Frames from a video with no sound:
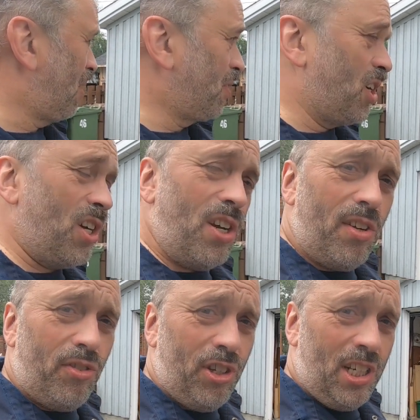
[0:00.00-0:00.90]
I'm
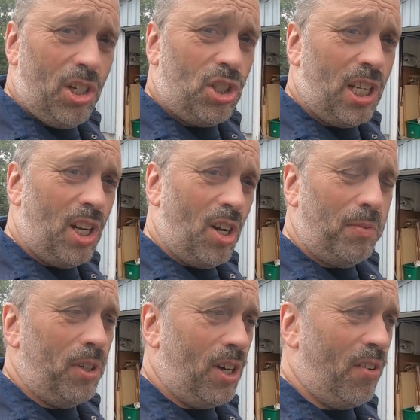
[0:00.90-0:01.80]
gonna finish setting
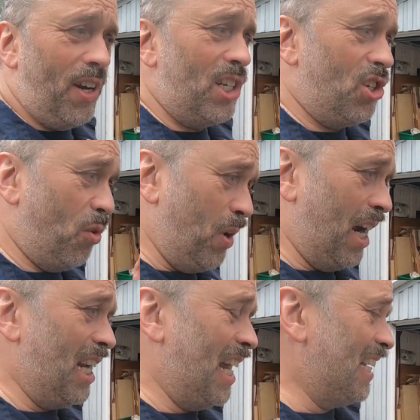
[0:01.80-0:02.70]
up the garage the way
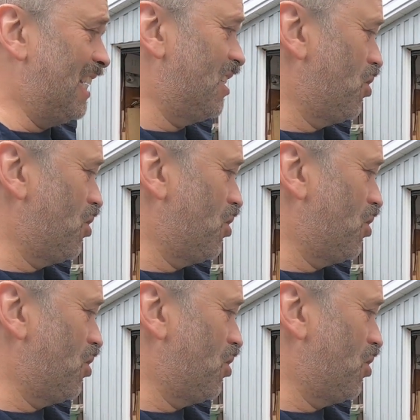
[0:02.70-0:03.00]
I like it.